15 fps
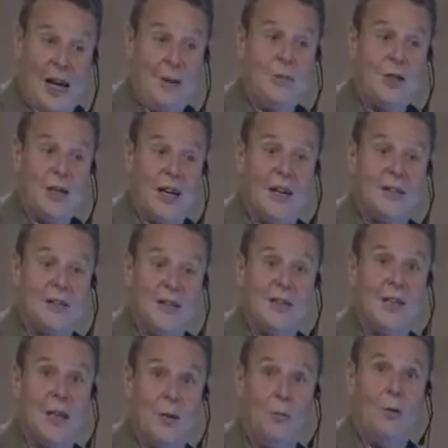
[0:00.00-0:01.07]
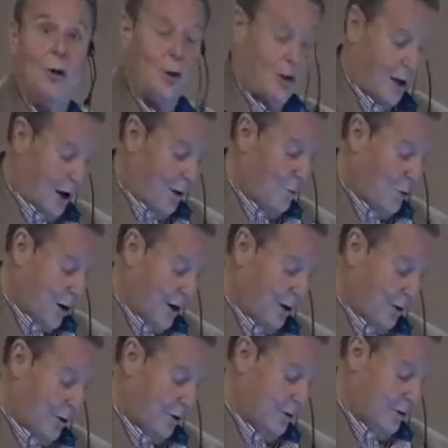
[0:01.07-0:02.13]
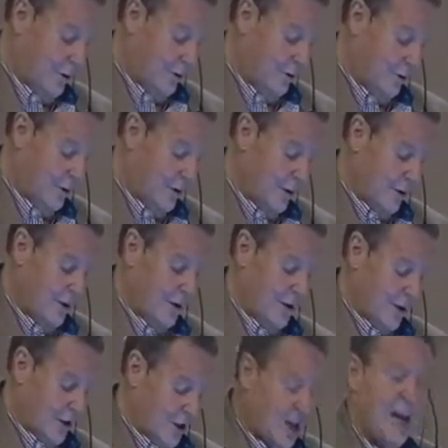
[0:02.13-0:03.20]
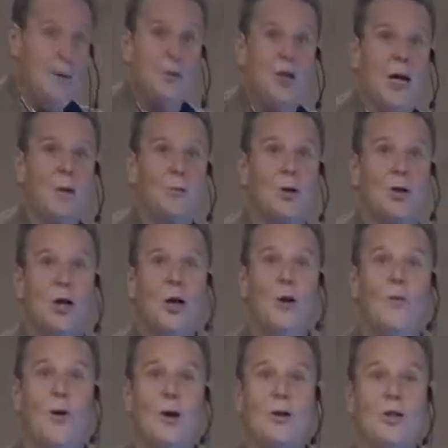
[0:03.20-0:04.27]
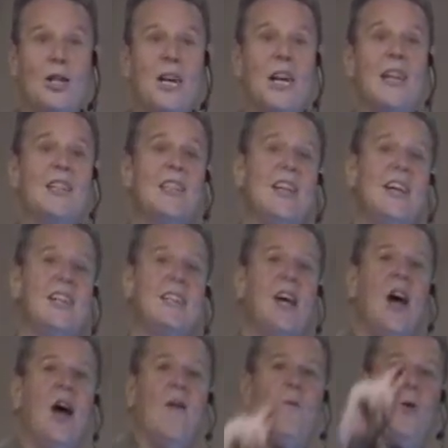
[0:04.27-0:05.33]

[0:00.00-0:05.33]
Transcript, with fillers: James tells us that we're a lawbreaker. James chapter 2, verse 10 says,